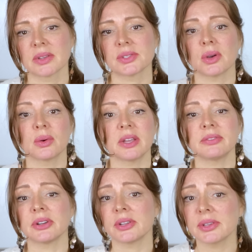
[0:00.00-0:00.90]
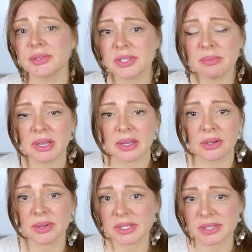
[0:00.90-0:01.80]
So if you're used to being
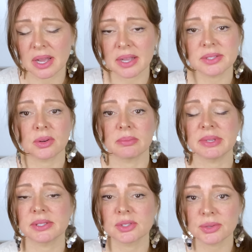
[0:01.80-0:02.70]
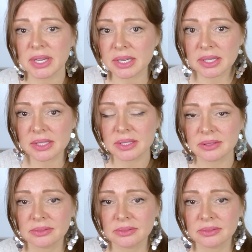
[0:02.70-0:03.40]
criticized or mistreated,